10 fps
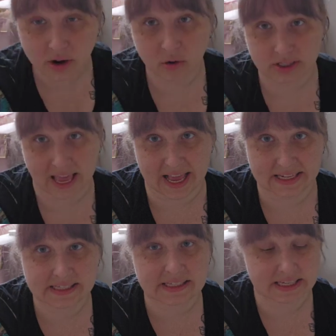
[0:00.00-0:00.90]
whole
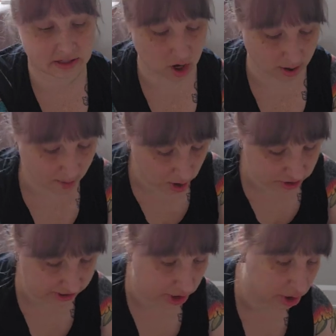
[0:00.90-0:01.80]
skeins. These are
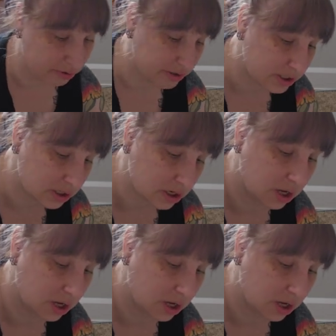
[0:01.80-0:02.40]
partially used.